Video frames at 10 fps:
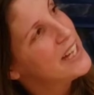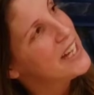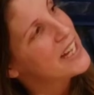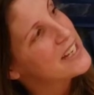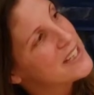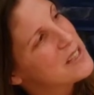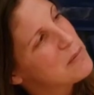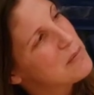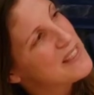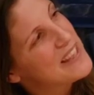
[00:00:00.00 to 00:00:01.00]
And
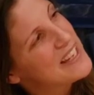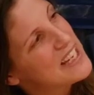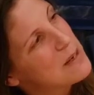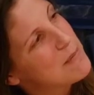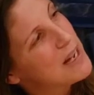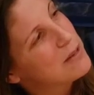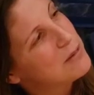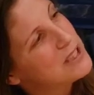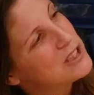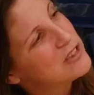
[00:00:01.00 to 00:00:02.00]
be thinking about
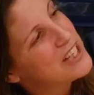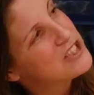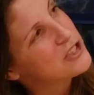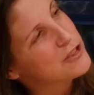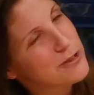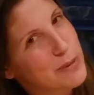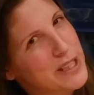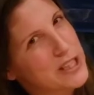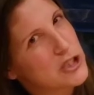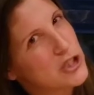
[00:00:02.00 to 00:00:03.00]
what treasures we
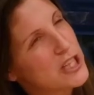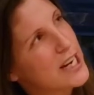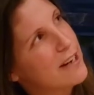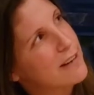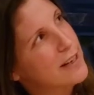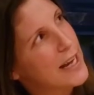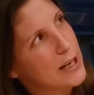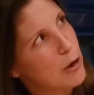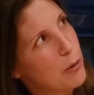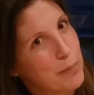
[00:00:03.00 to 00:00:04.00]
can share at
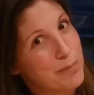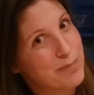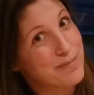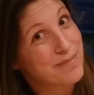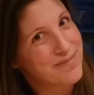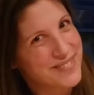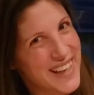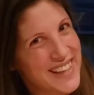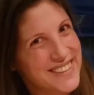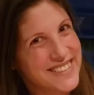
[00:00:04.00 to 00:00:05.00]
home.
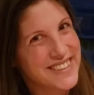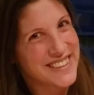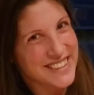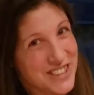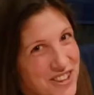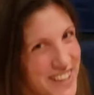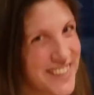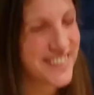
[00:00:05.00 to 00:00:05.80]
Okay. Enjoy.